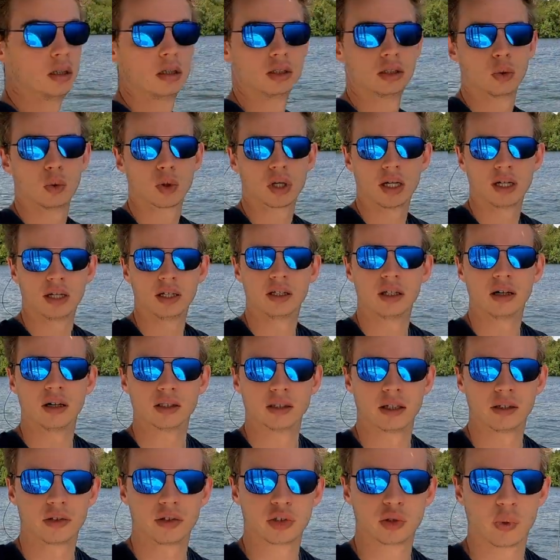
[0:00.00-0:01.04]
So what I did there
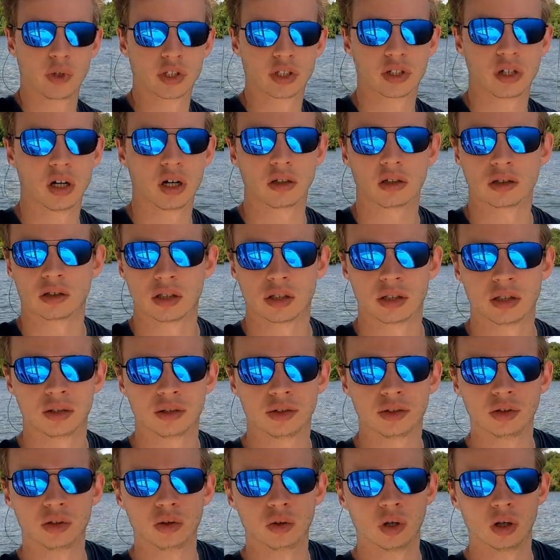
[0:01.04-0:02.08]
is I just switched colors
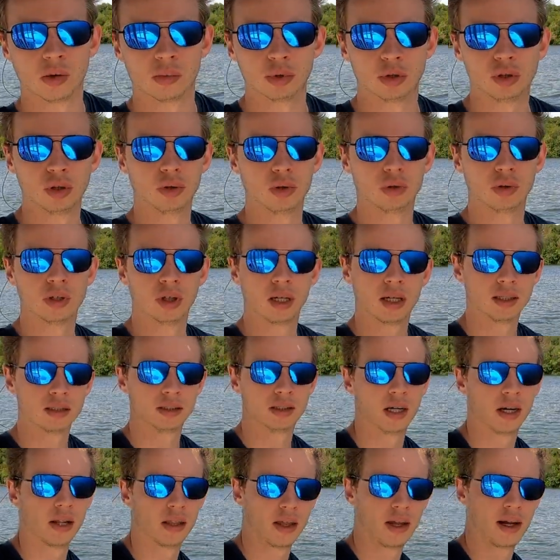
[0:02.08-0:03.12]
to a blue
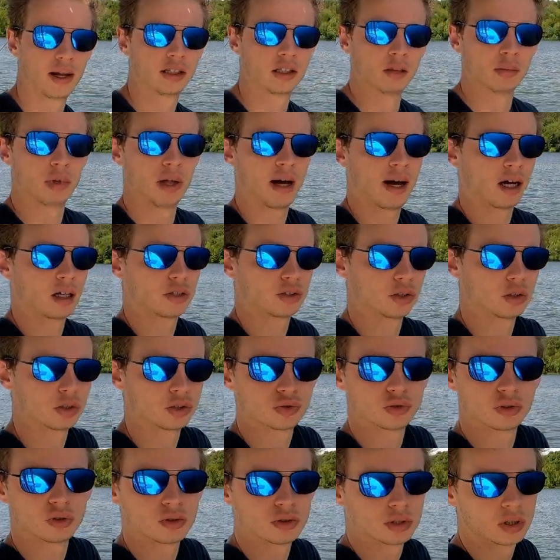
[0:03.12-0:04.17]
instead of that to black and
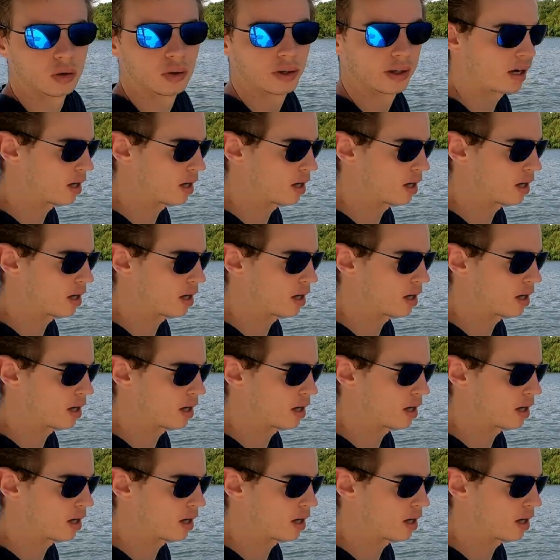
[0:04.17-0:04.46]
chartreuse, so I